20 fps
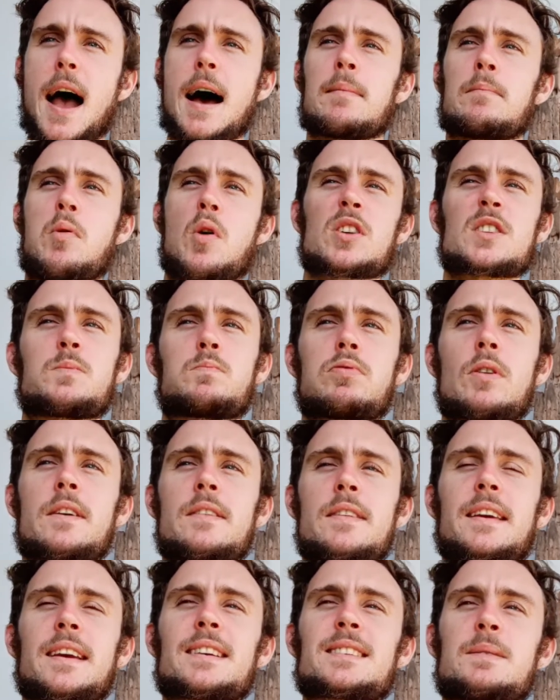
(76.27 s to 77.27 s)
Box
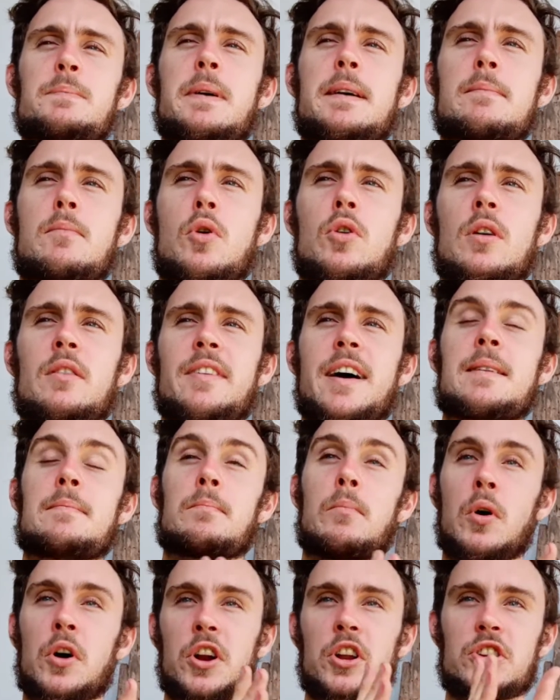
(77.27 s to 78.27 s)
breathing is a bit more of a
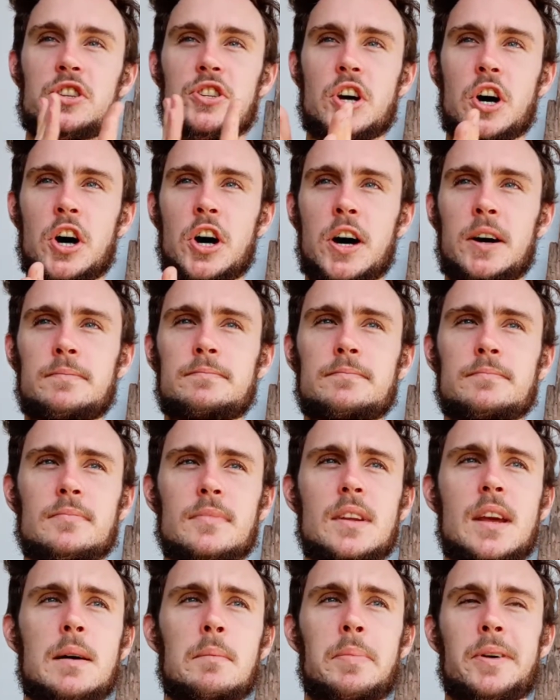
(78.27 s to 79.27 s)
modern term,
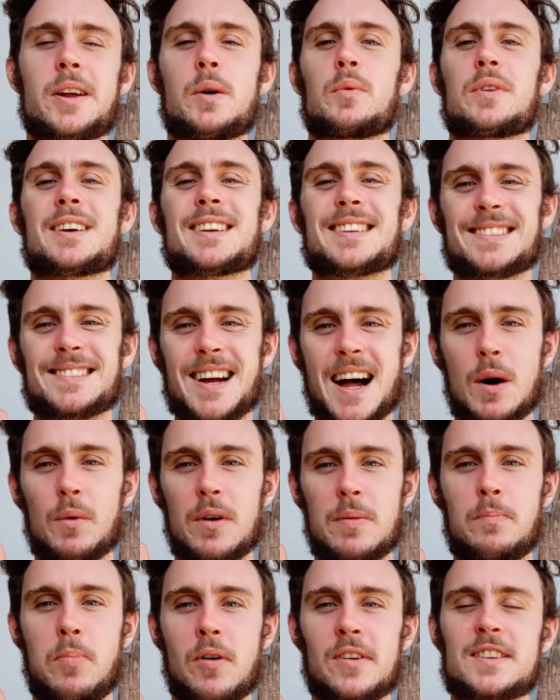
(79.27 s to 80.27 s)
but I want to start
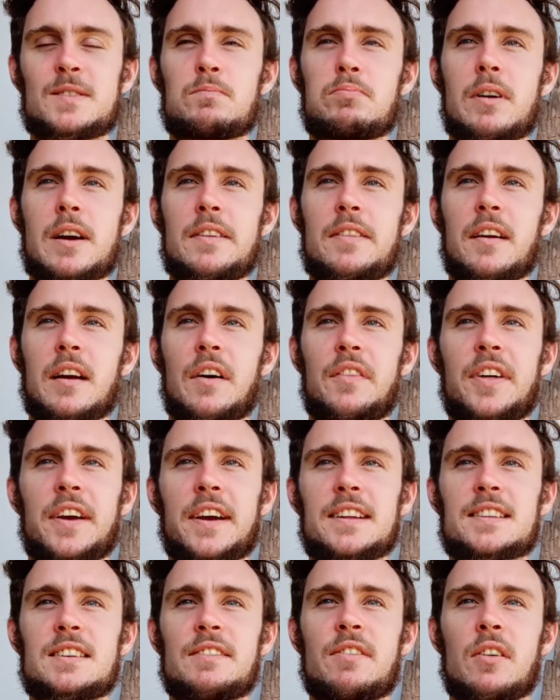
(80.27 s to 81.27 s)
with box breathing. I think
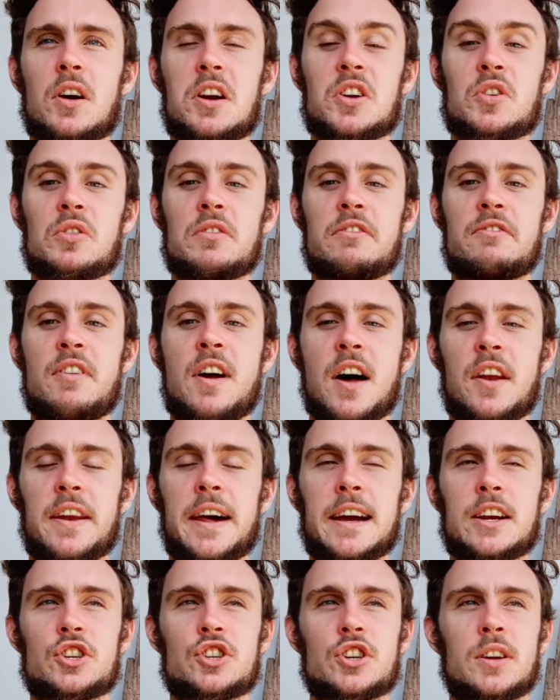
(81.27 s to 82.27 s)
it's a very good
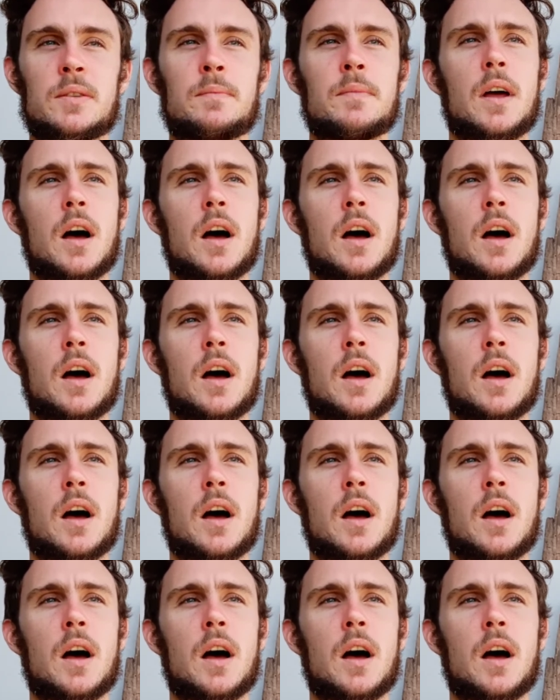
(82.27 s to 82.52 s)
foundation.